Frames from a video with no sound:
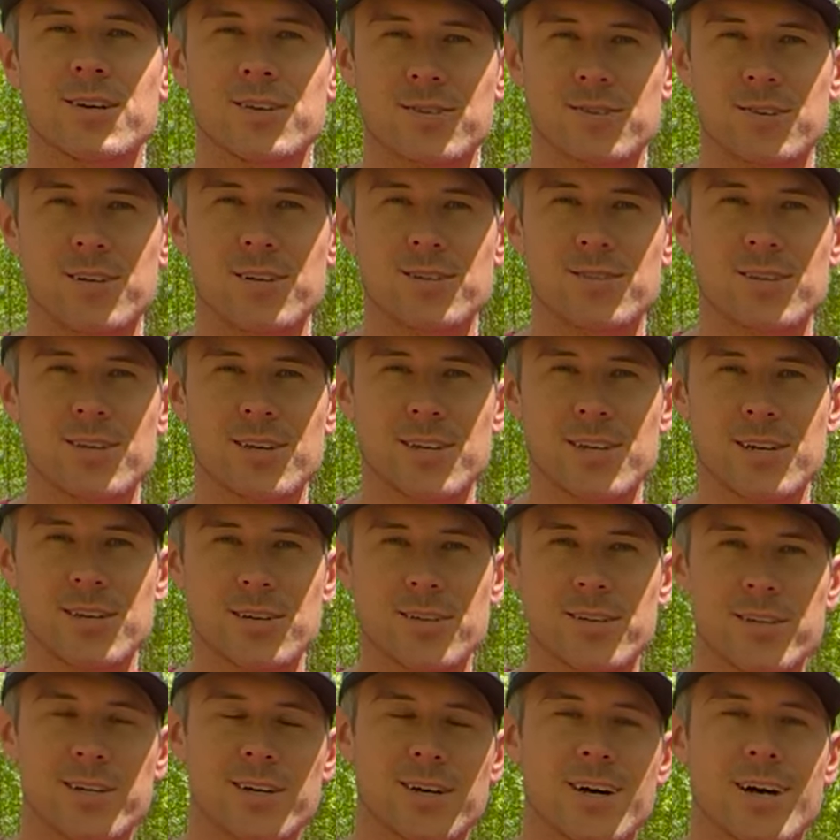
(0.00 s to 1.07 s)
So let's get into
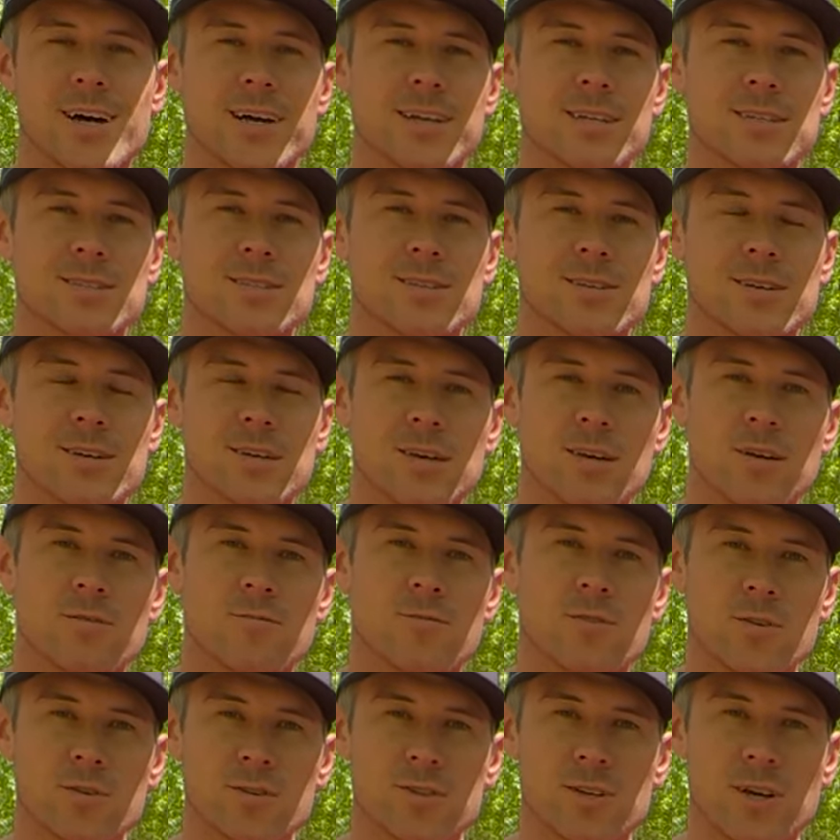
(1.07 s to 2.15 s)
the cons.
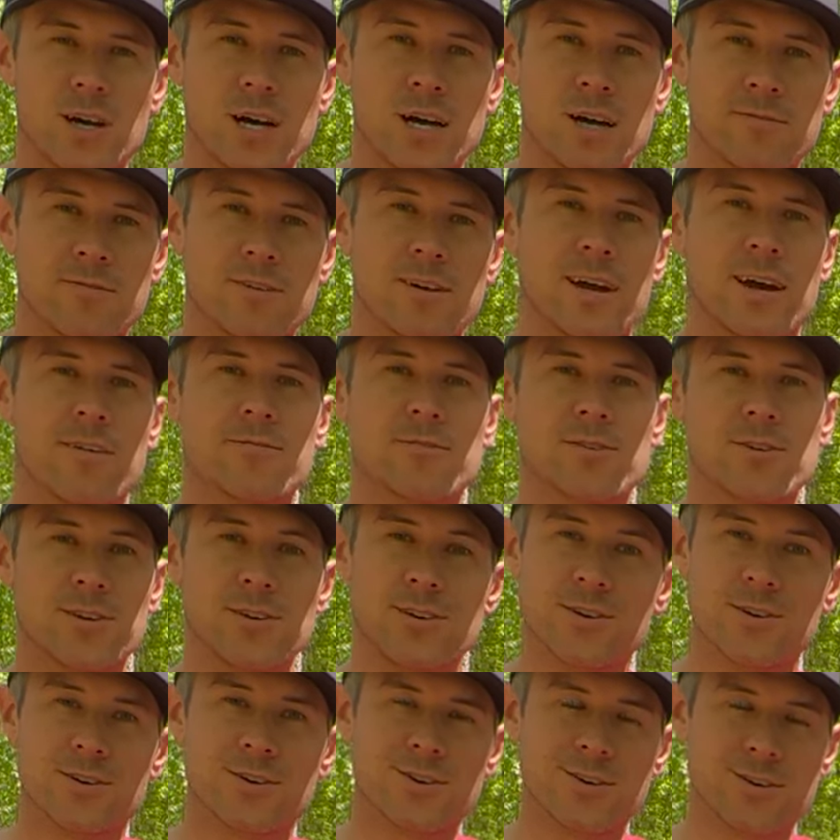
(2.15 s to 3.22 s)
First off, after a
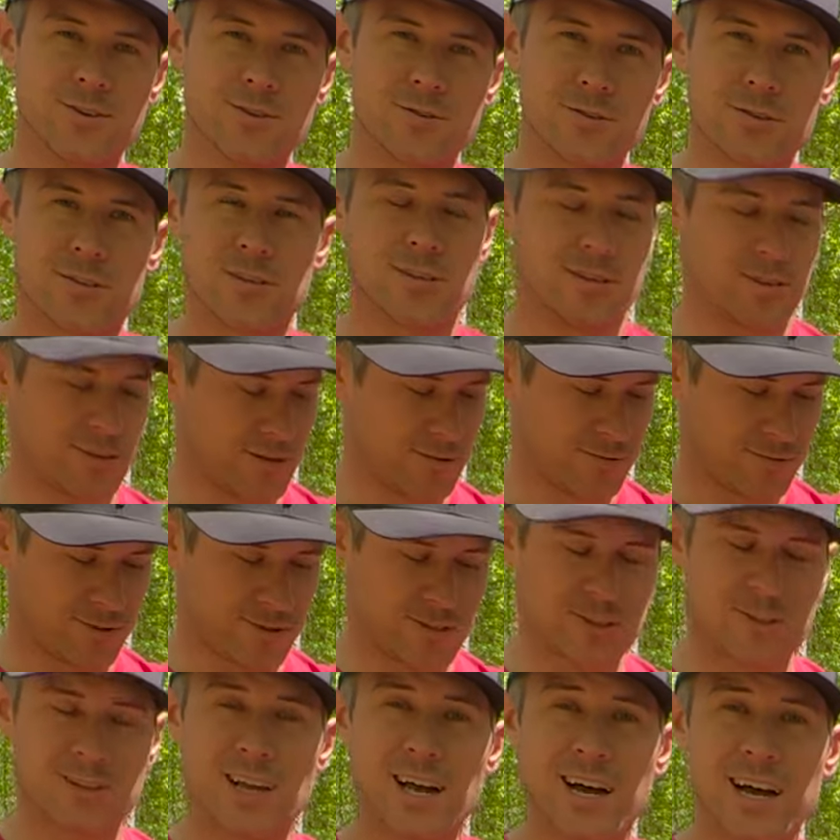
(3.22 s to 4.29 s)
year of use, the
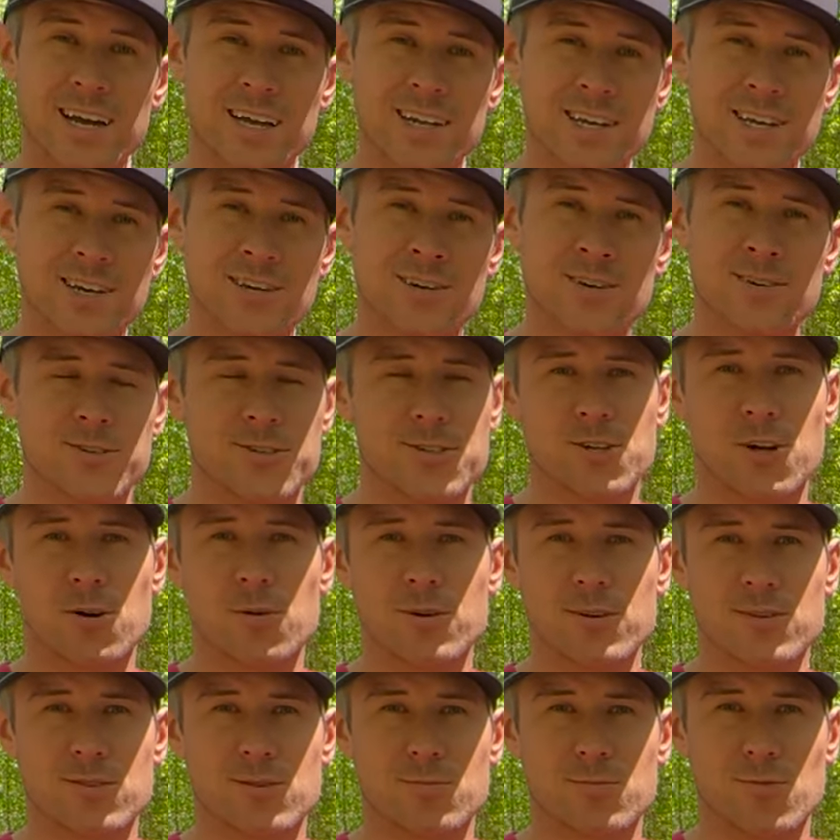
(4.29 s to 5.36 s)
slide here is
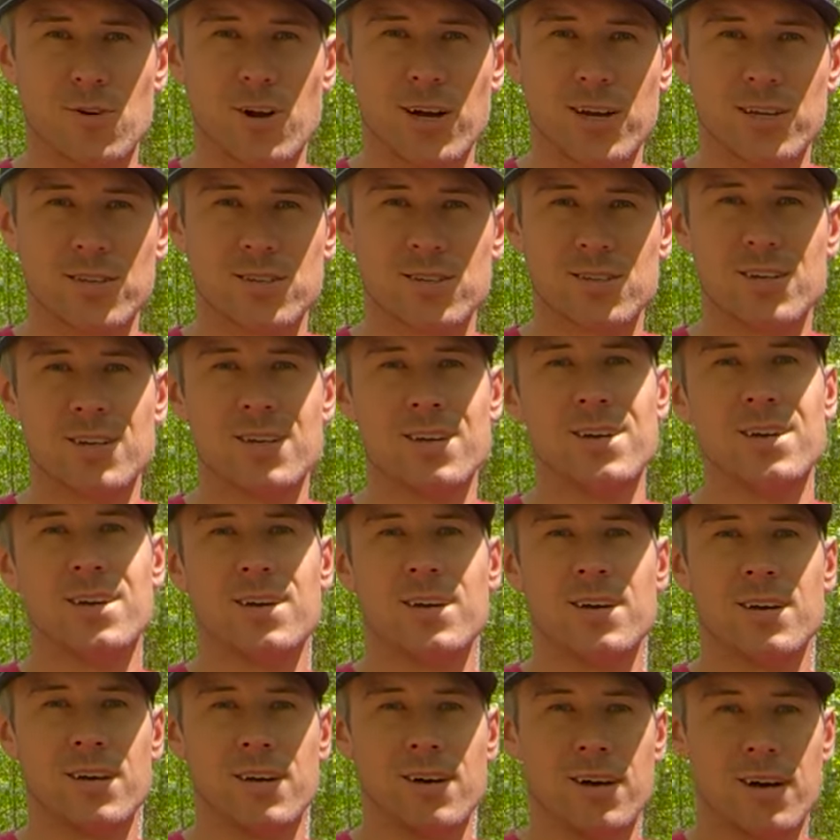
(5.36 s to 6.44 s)
showing some rust
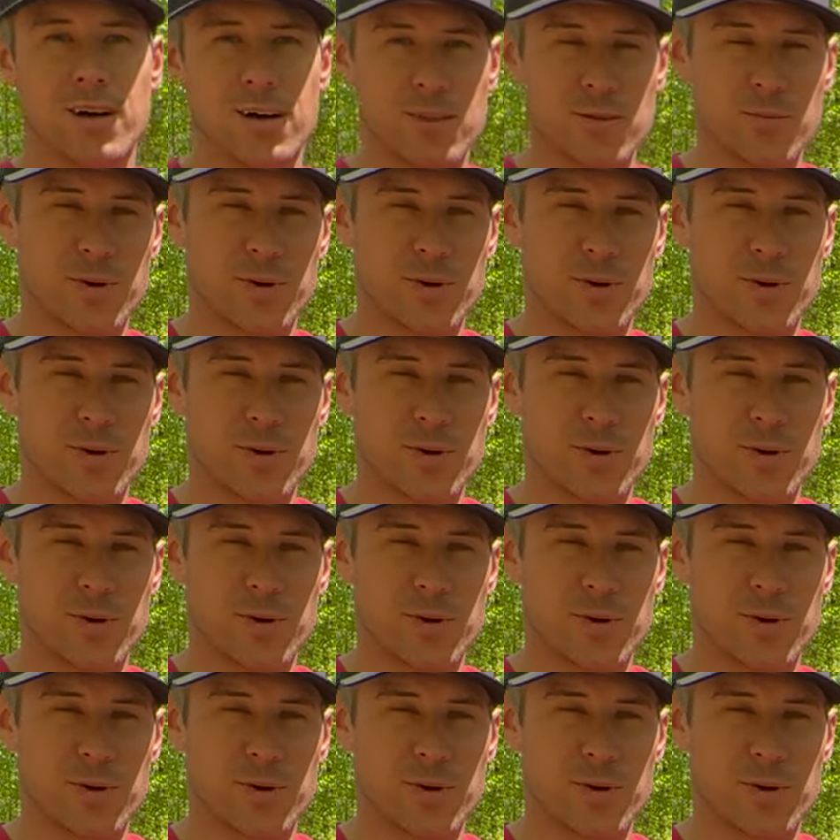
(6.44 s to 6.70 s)
on the